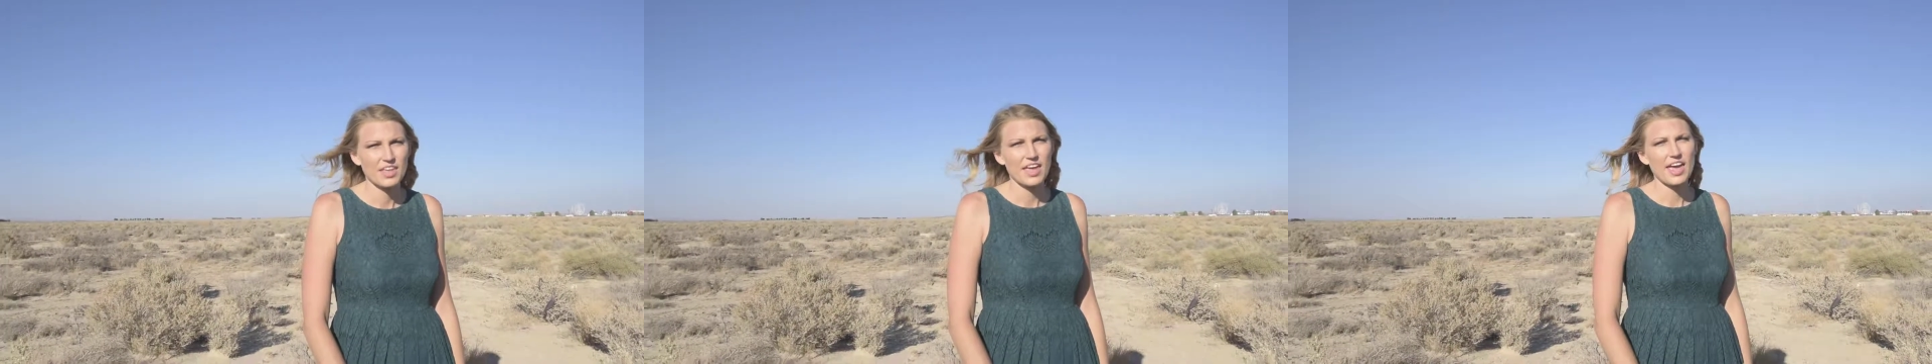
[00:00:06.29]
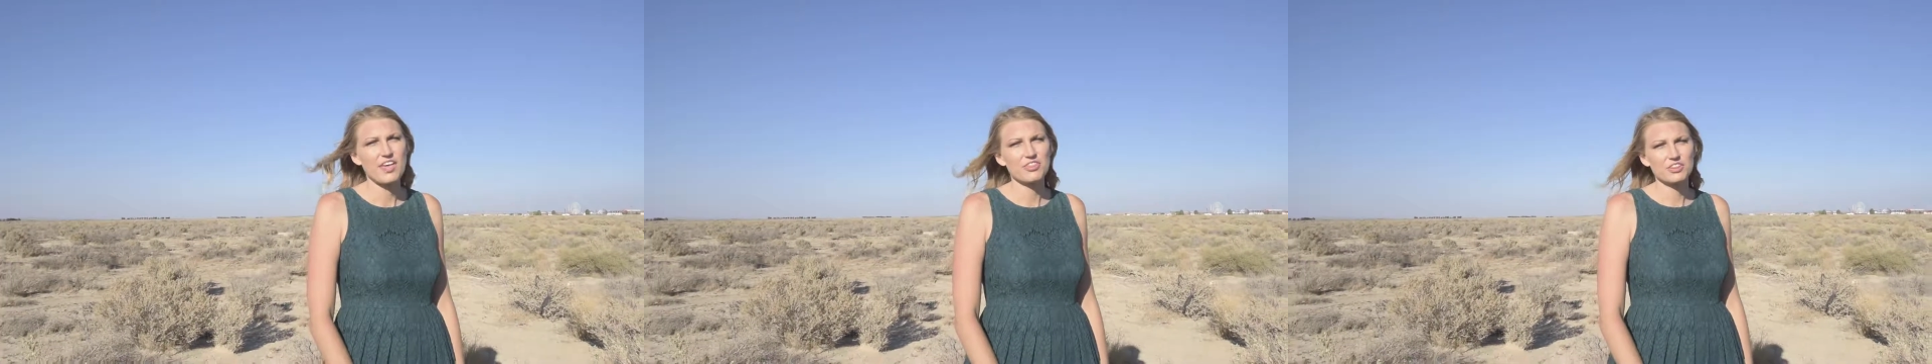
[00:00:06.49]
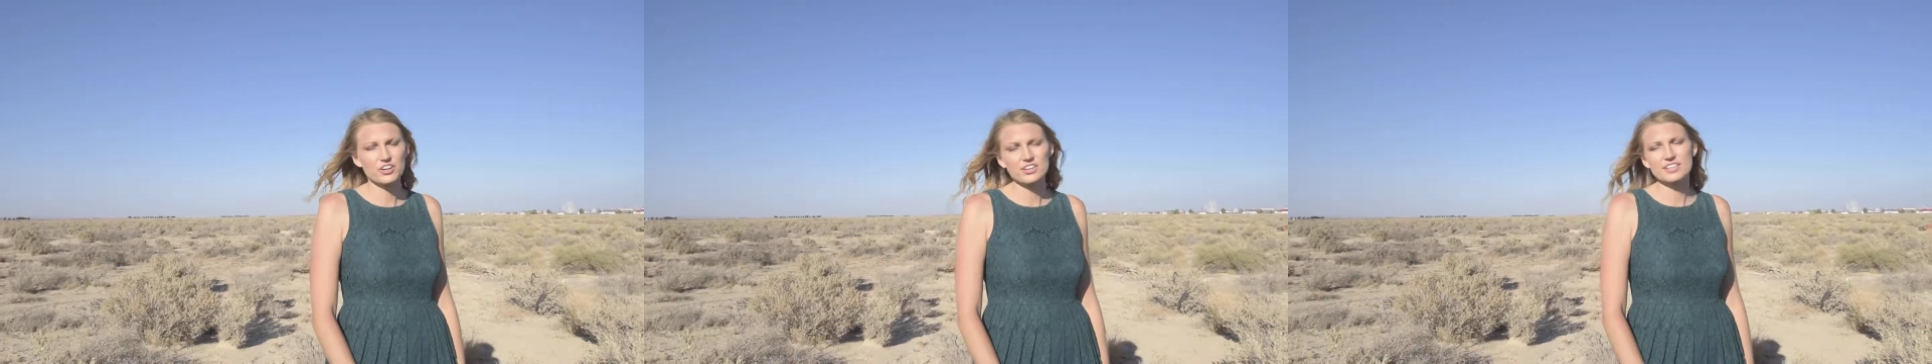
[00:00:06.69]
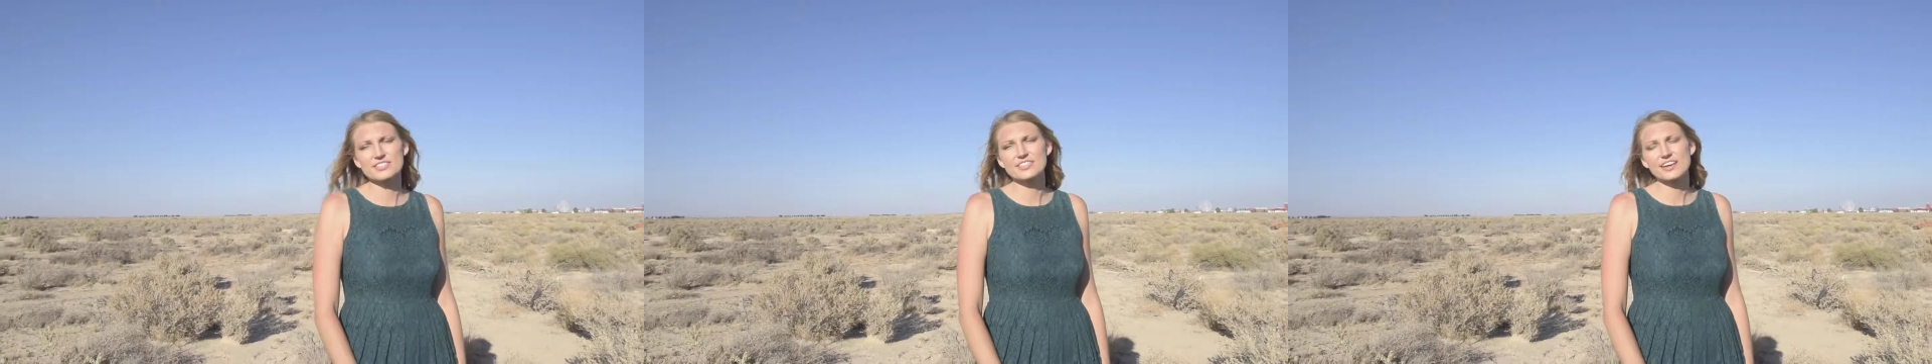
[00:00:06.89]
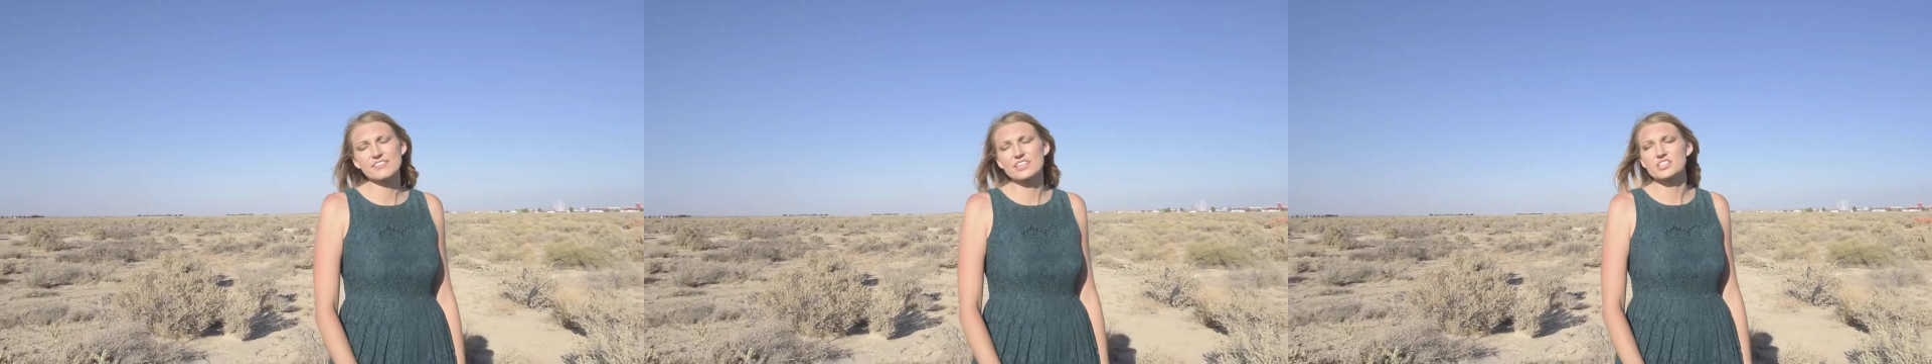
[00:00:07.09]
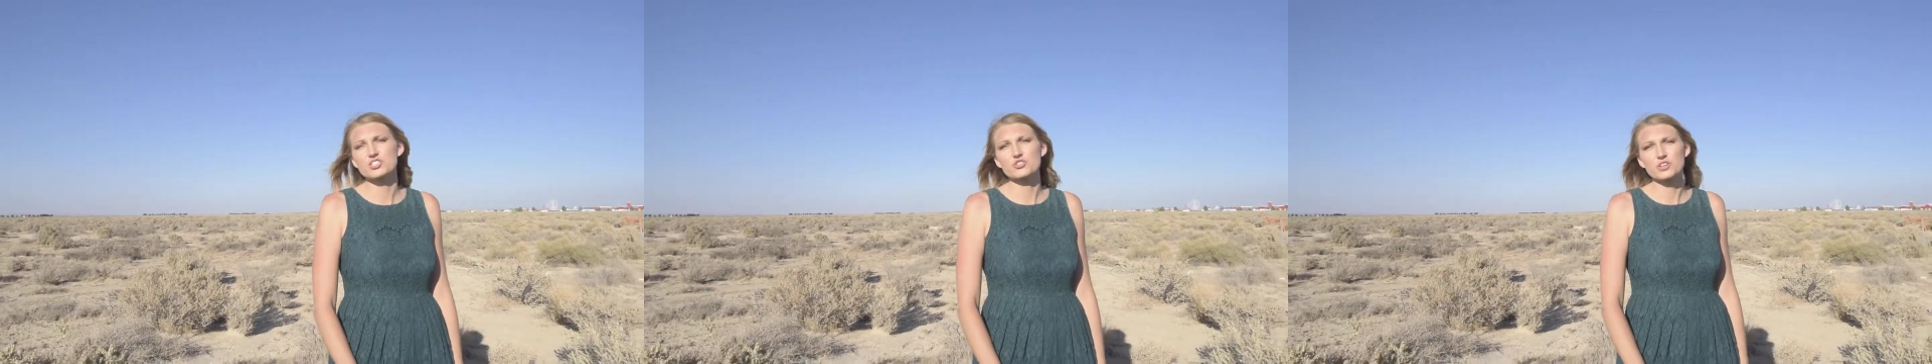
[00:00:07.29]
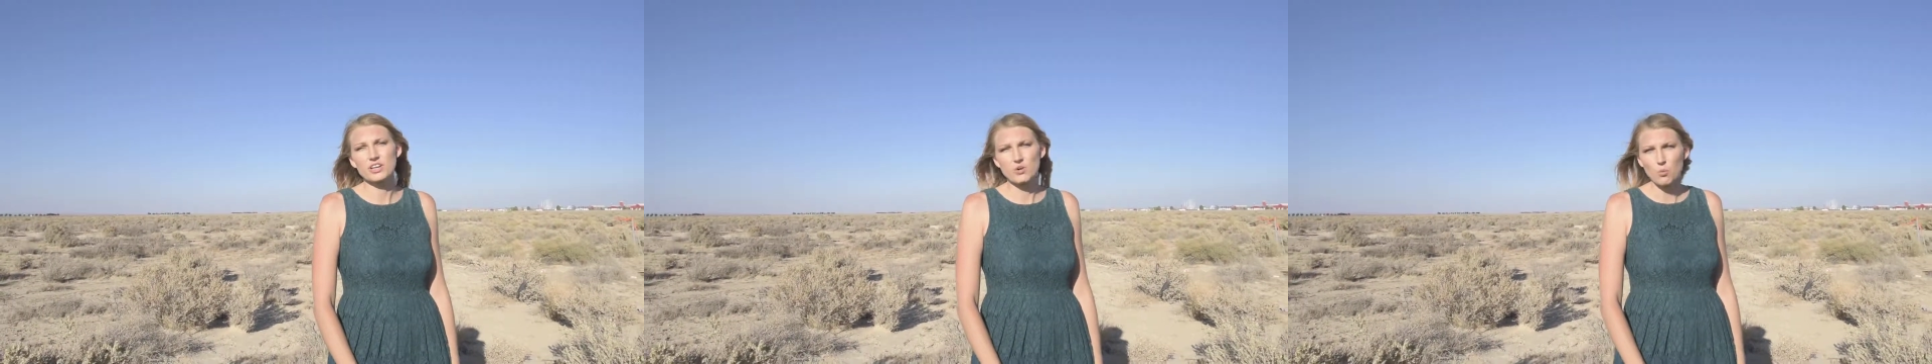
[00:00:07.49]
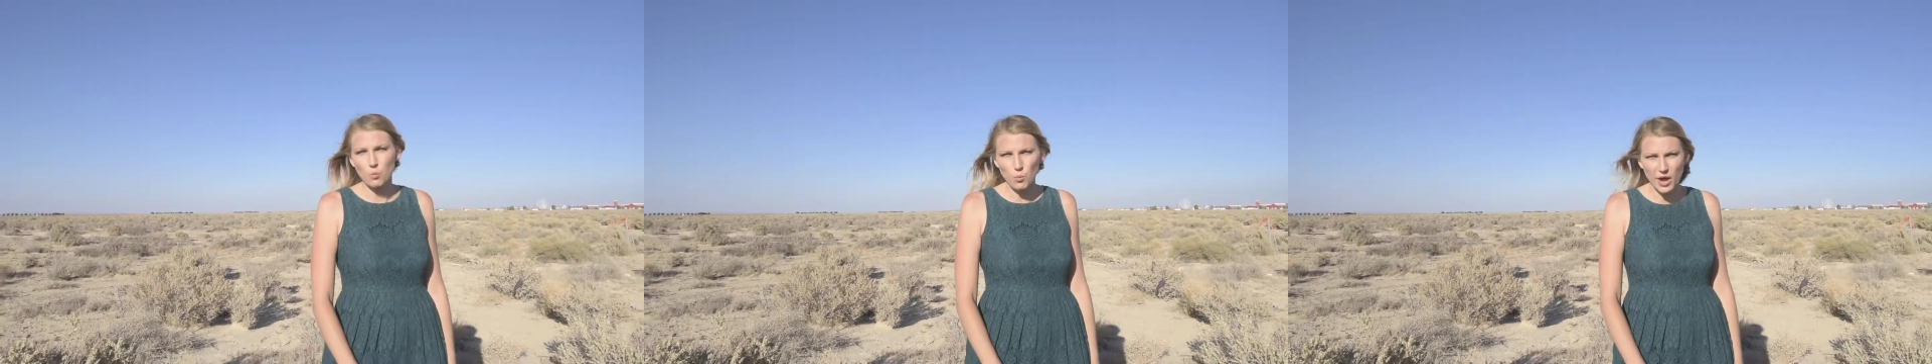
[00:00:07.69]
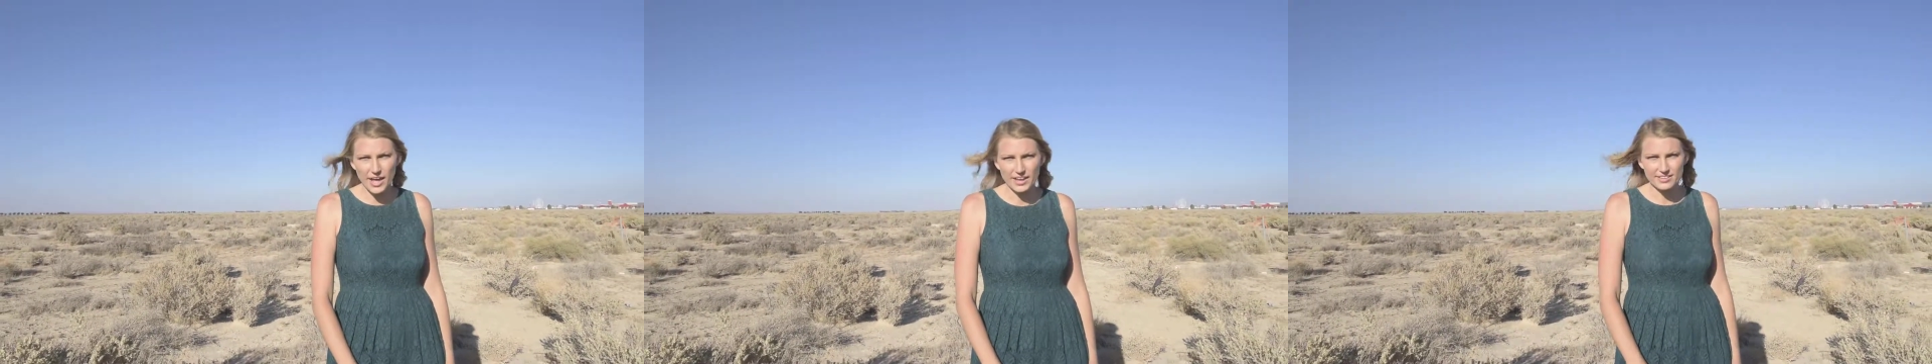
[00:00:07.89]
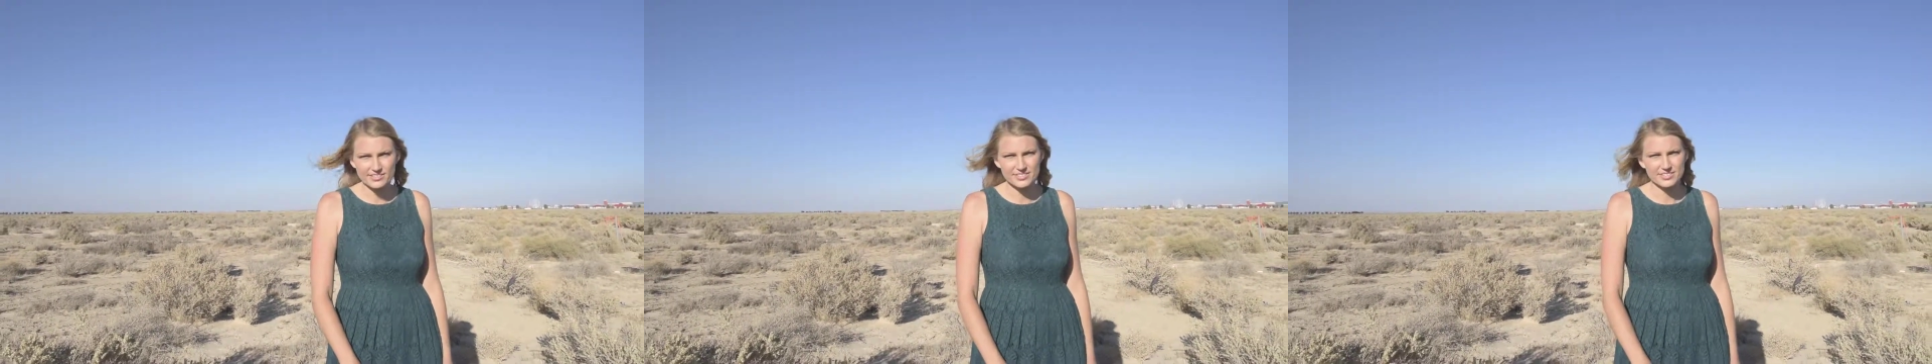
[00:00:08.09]
and 37th Street
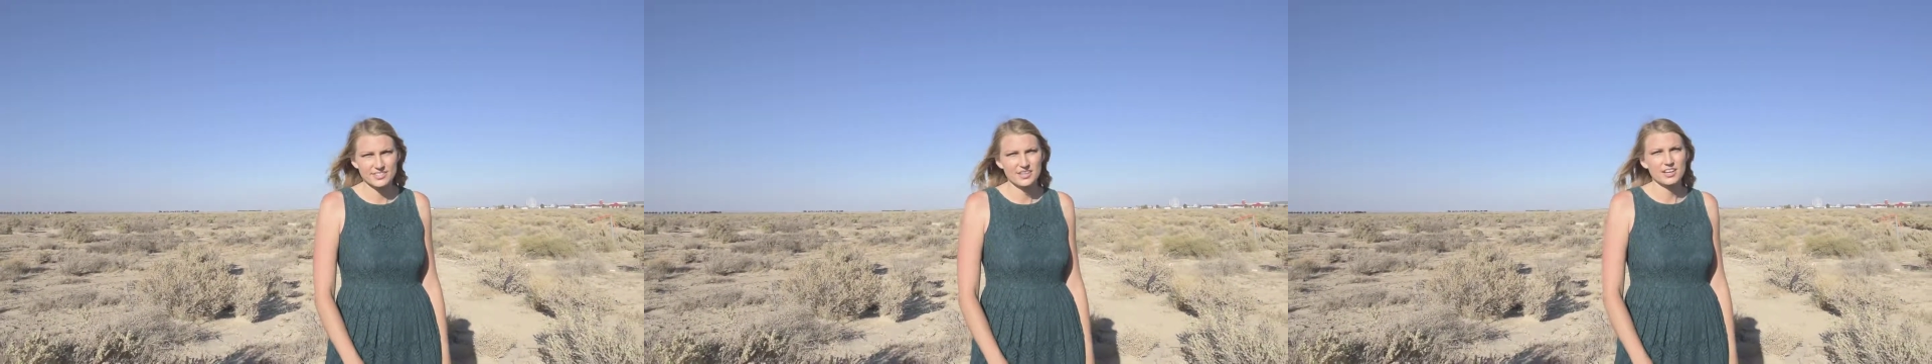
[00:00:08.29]
West,